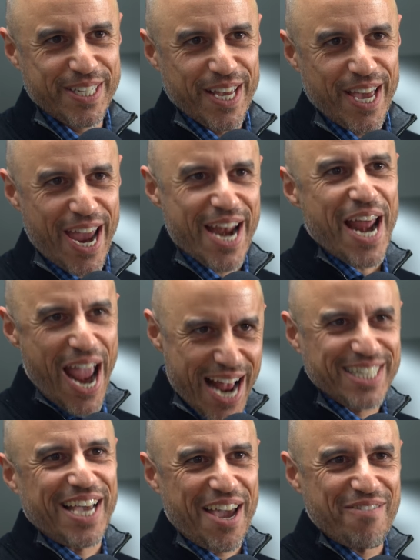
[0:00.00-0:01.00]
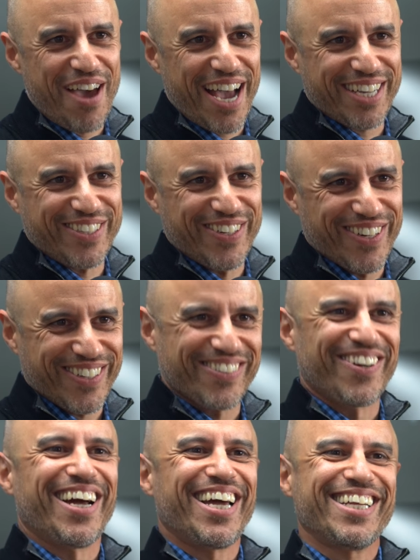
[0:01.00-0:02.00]
an anti-vaxxer,
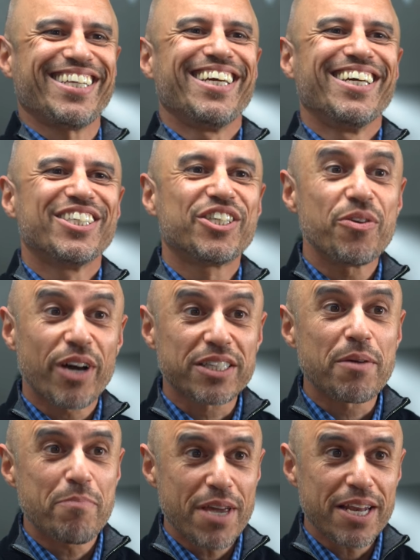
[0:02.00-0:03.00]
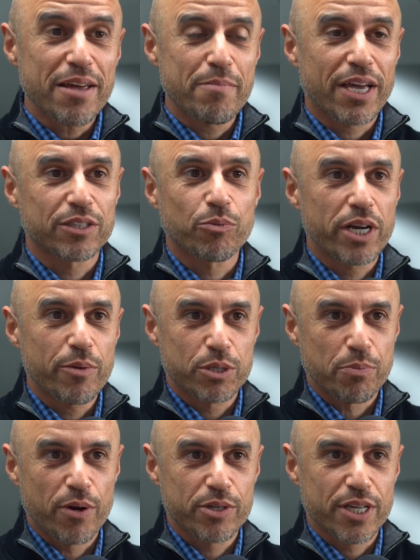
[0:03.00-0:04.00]
right? So you got to meet him because what, he was
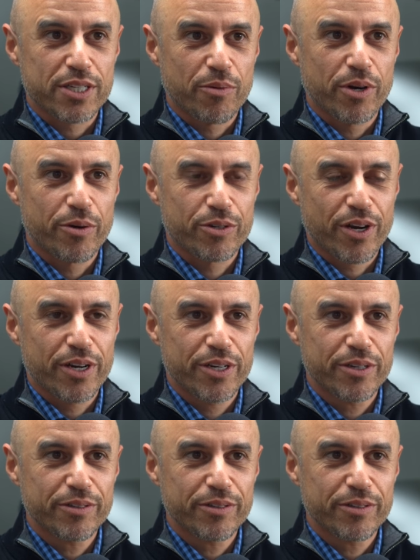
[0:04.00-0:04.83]
protesting what you were trying to do?